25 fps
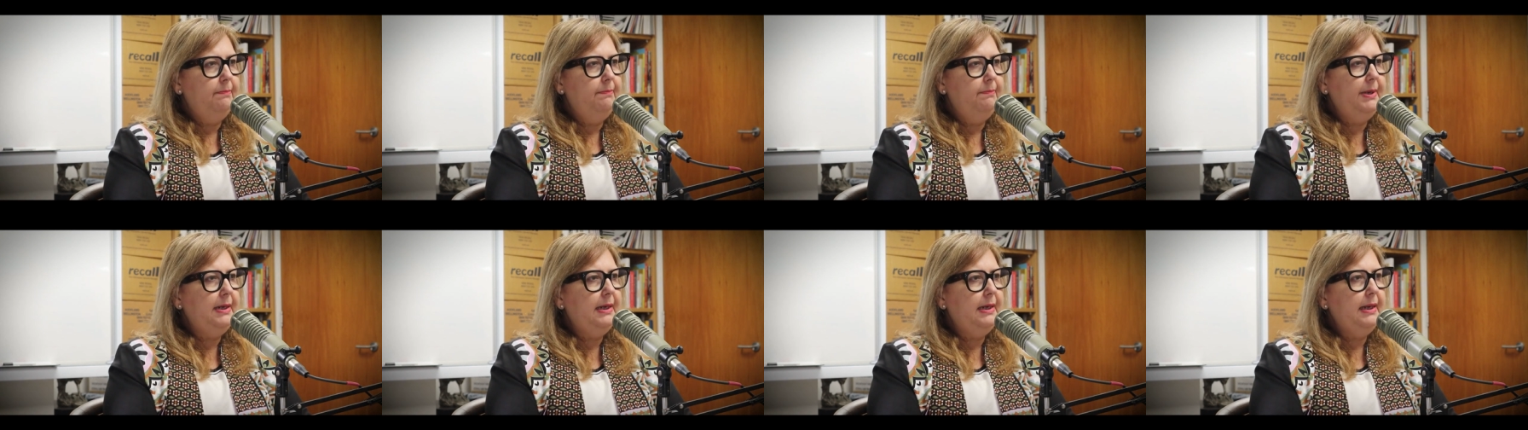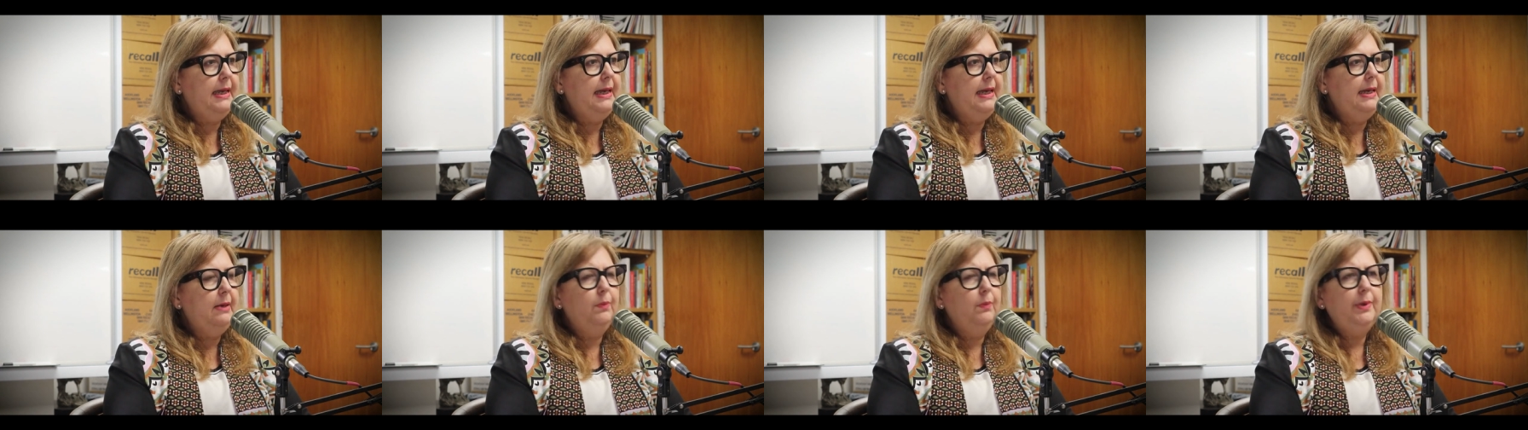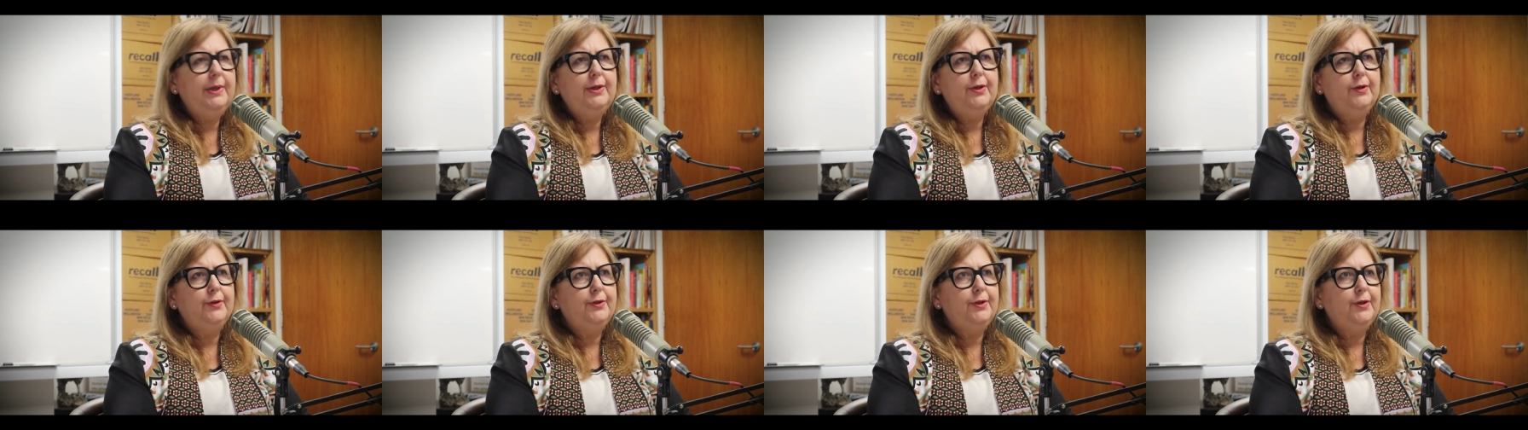But again,
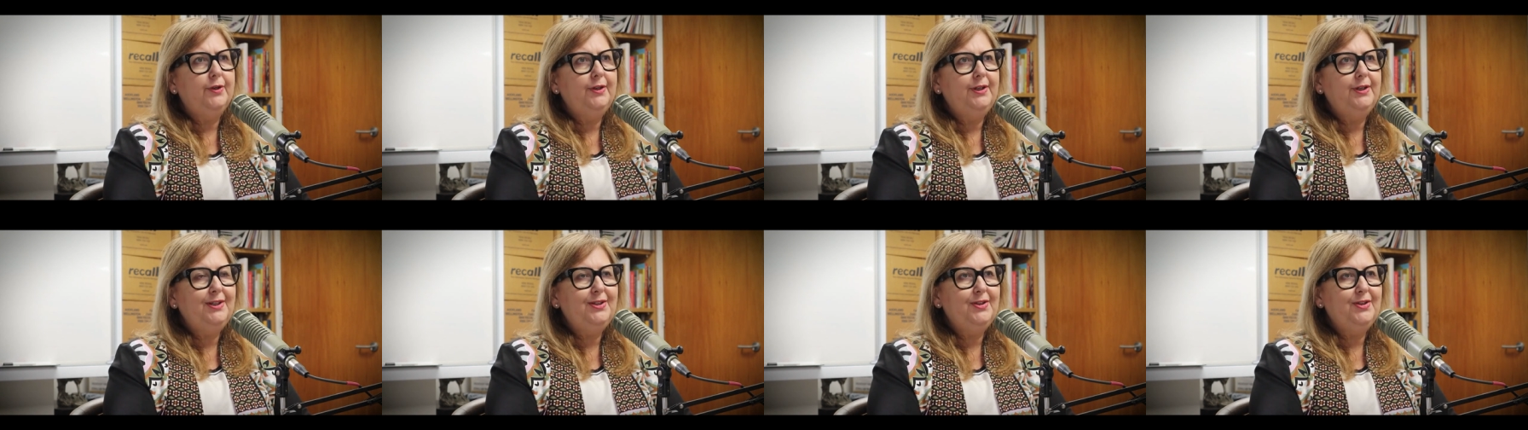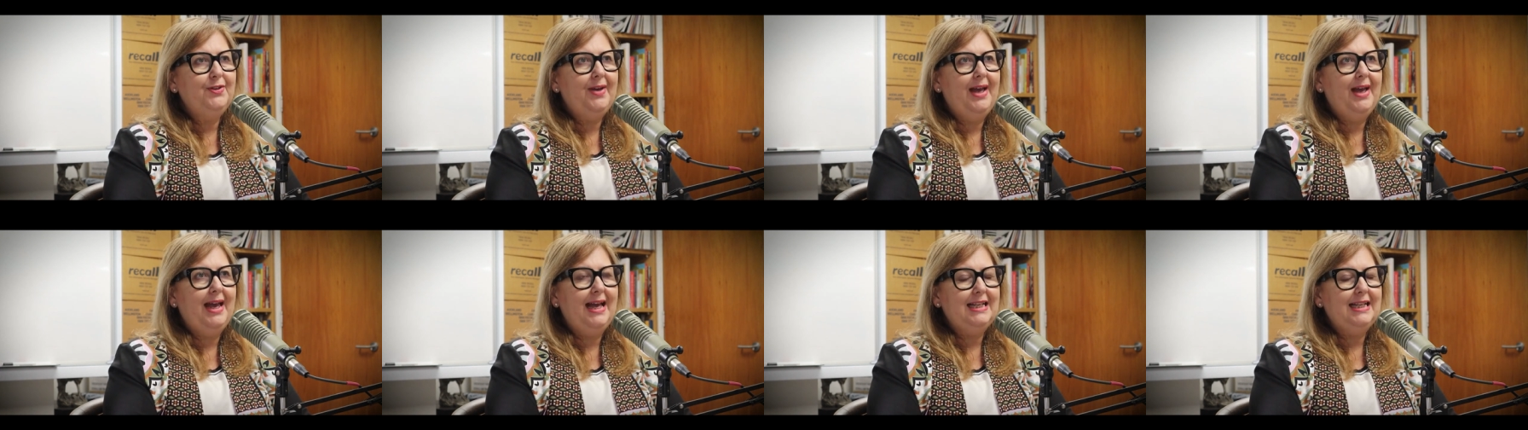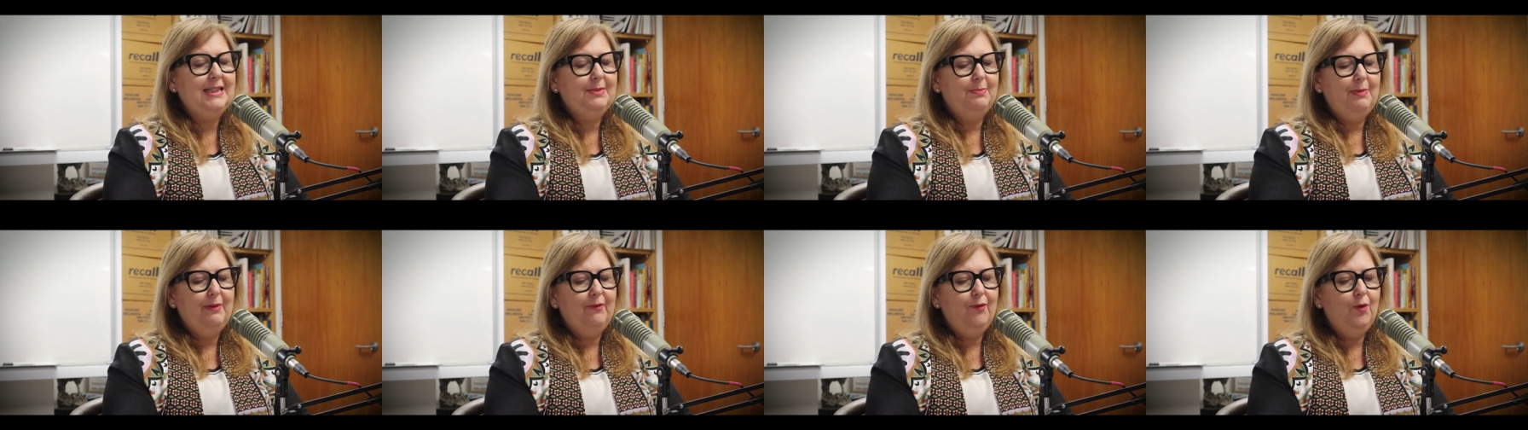we don't only do
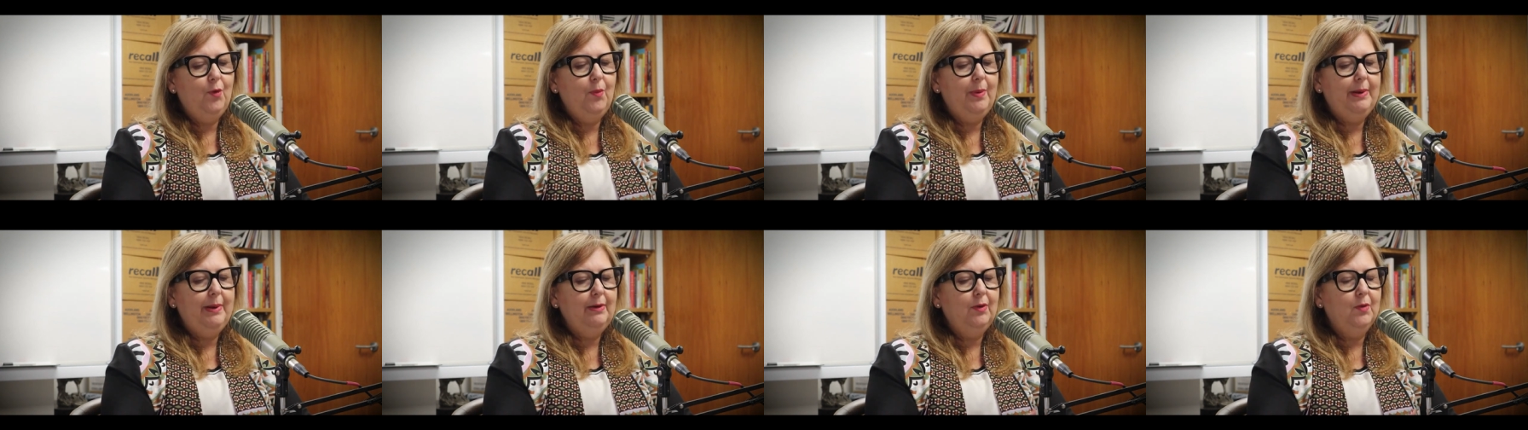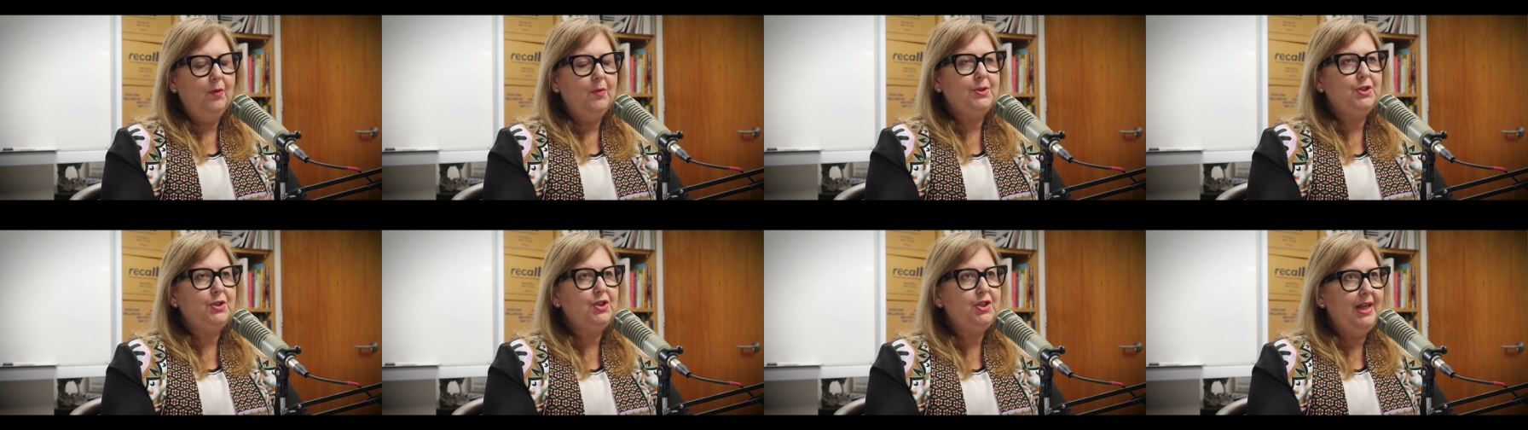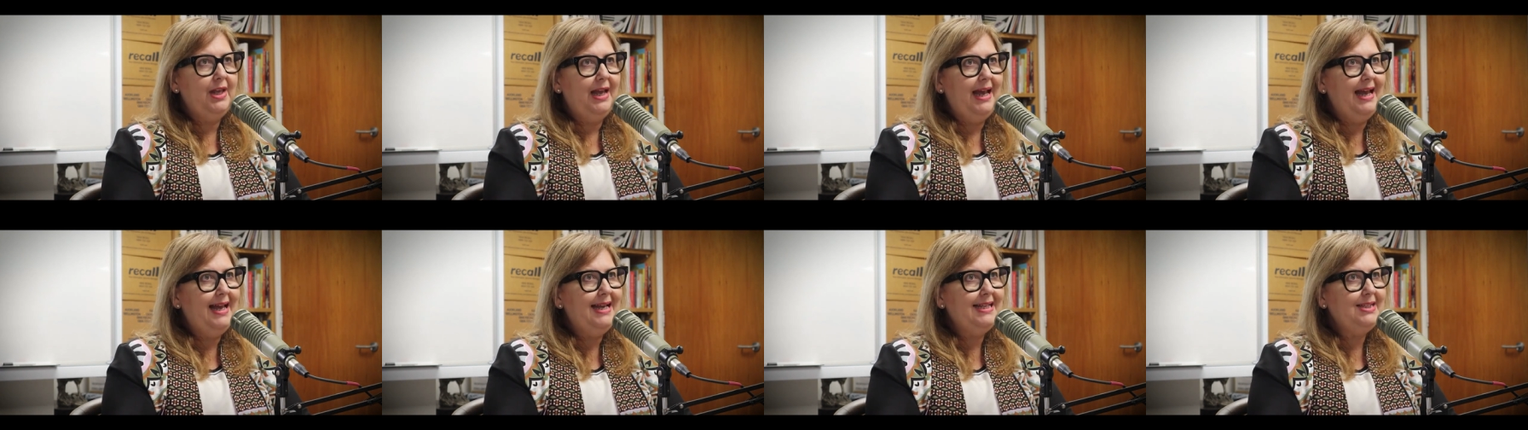ads. Before we launched
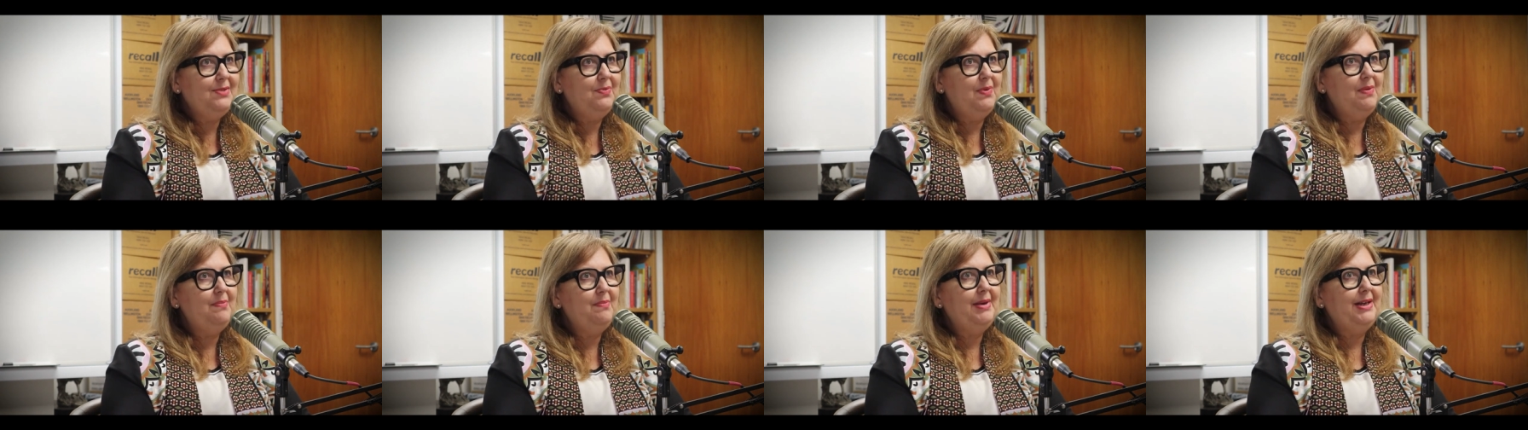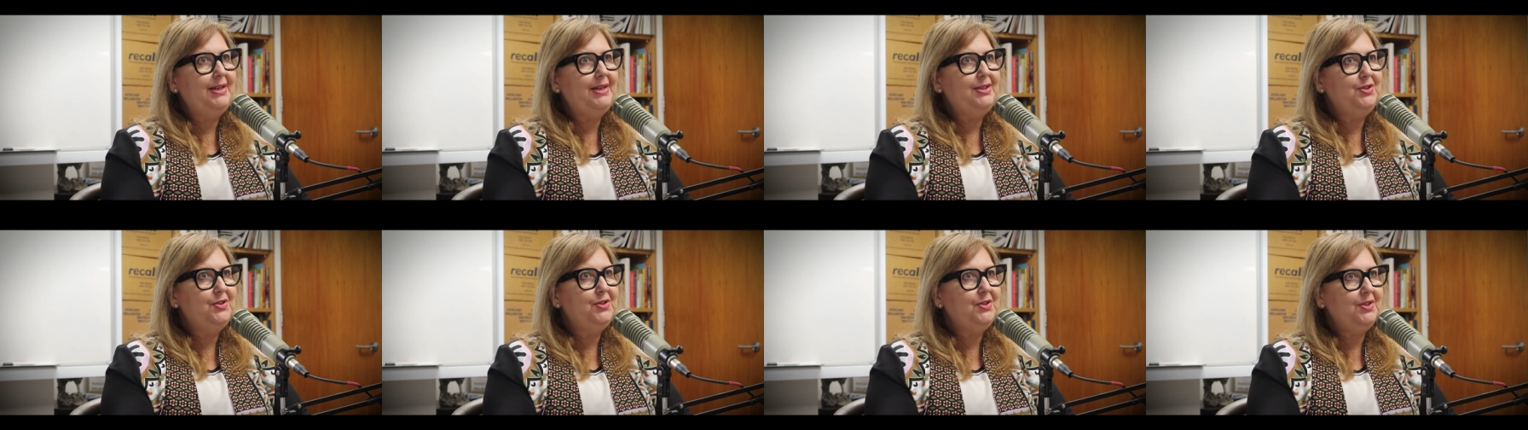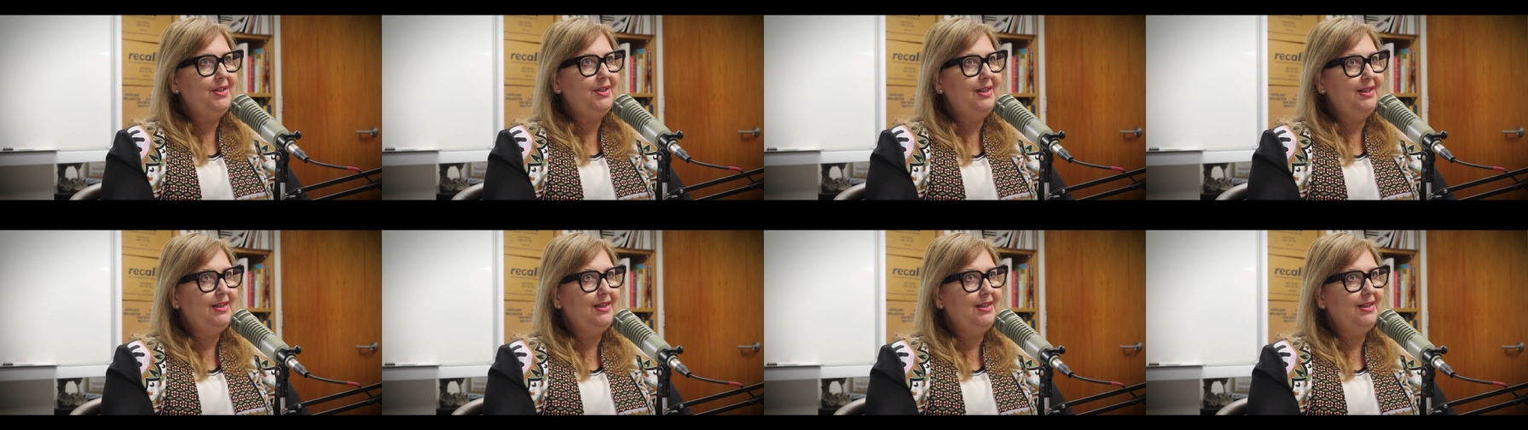the ads, we made sure